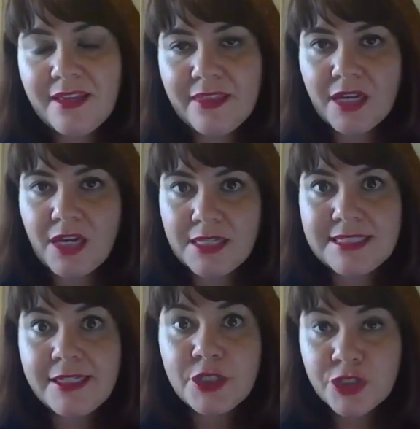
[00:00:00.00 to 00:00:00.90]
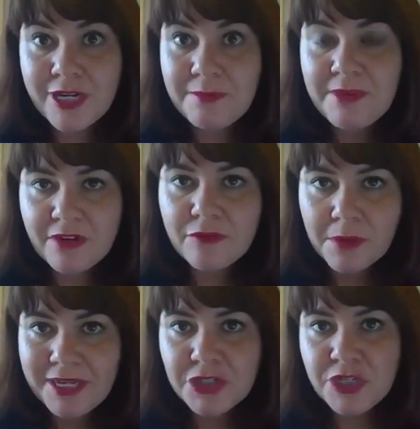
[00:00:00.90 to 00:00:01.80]
the constant stream of
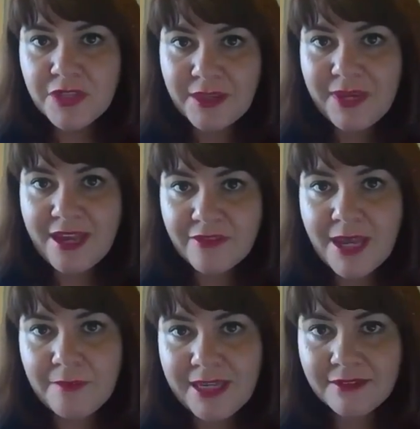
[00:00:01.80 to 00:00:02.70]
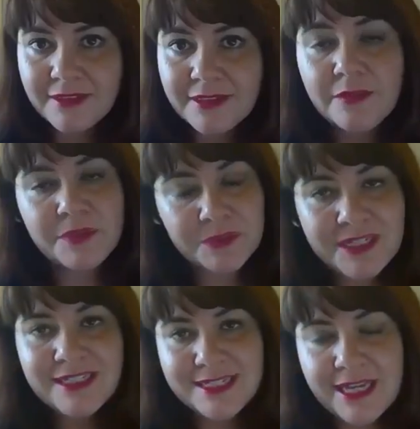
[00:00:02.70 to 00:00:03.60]
information that we have coming. You do need to stay